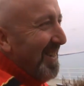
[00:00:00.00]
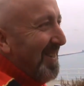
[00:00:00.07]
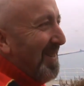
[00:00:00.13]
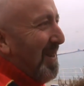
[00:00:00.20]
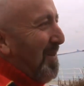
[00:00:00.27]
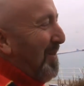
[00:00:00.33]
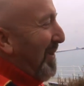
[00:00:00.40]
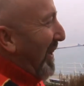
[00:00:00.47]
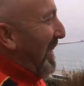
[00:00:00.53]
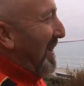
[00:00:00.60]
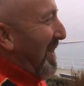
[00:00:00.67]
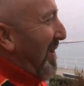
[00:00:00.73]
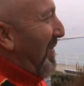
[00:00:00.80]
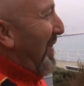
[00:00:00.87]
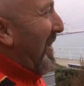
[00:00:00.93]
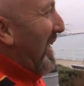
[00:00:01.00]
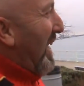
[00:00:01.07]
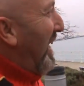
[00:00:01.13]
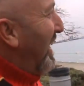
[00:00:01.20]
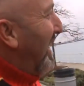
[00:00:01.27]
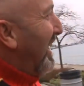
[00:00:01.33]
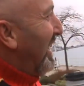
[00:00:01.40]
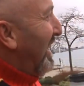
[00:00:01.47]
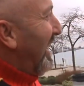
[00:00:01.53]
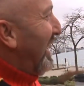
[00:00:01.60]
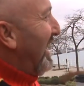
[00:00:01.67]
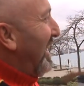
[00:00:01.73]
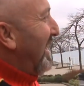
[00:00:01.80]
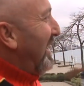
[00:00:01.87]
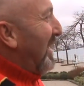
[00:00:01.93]
doomsday, that's funny.
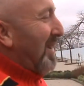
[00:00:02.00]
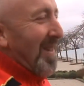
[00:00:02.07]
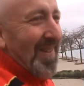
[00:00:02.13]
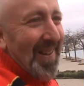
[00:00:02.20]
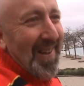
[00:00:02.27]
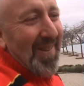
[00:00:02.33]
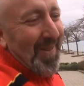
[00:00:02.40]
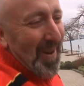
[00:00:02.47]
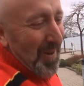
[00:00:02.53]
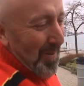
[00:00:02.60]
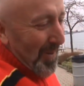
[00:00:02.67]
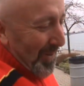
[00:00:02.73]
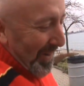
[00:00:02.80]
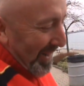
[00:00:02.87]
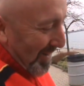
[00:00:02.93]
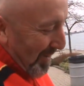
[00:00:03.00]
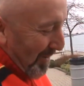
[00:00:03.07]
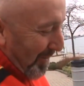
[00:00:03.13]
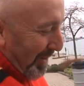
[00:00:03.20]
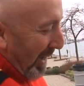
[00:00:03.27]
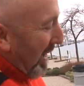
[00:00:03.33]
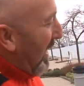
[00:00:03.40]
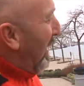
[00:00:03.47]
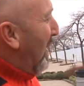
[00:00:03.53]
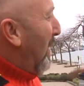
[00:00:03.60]
Yeah, nothing says Christmas like doomsday.